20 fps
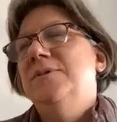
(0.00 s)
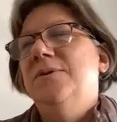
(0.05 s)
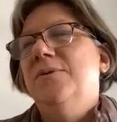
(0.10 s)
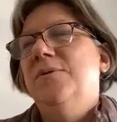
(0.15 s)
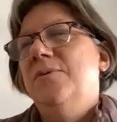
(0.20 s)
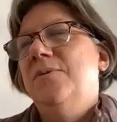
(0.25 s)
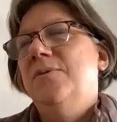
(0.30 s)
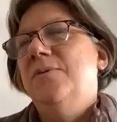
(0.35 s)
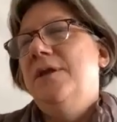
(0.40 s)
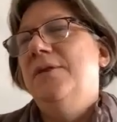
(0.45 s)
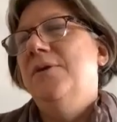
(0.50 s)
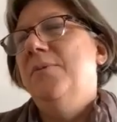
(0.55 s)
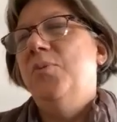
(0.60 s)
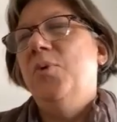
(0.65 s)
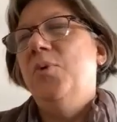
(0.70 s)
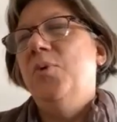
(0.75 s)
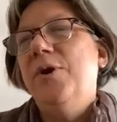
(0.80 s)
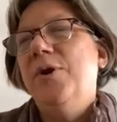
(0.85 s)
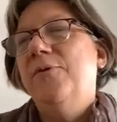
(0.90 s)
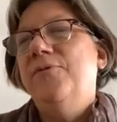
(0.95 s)
So in the
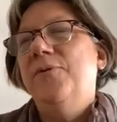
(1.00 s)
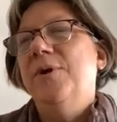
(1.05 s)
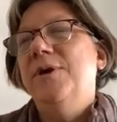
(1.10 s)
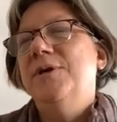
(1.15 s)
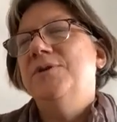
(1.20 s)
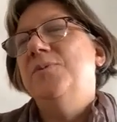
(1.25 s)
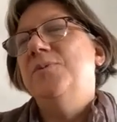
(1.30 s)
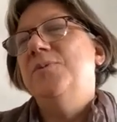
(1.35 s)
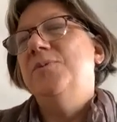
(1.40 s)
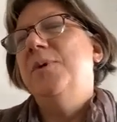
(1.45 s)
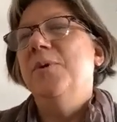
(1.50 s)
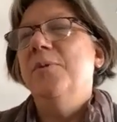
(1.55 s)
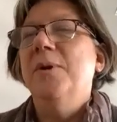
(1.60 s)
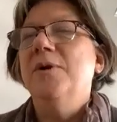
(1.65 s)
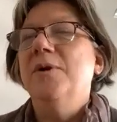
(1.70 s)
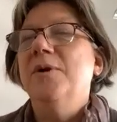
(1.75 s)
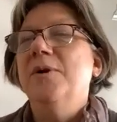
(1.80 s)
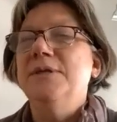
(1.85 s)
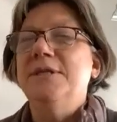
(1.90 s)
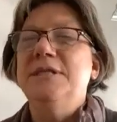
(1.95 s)
boreal forest, we were
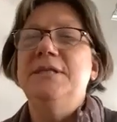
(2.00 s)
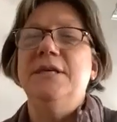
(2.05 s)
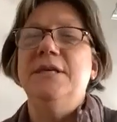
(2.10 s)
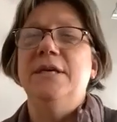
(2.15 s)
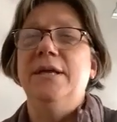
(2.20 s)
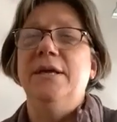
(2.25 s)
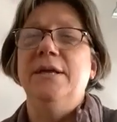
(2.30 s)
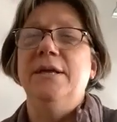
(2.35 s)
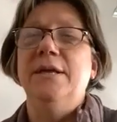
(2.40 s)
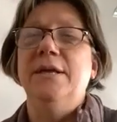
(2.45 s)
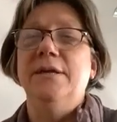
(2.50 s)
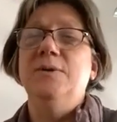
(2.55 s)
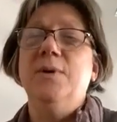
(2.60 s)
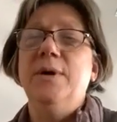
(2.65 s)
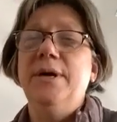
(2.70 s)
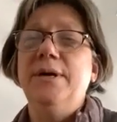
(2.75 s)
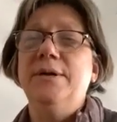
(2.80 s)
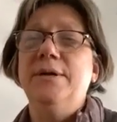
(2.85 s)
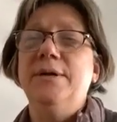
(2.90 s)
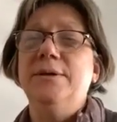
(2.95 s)
mostly studying the
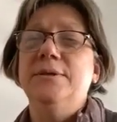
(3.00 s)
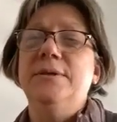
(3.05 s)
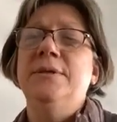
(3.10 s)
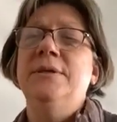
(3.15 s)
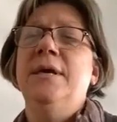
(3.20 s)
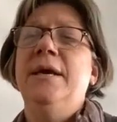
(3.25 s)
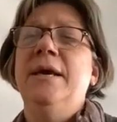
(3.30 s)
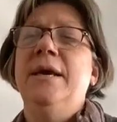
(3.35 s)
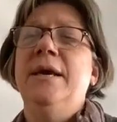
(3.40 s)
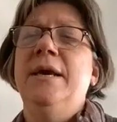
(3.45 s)
soils,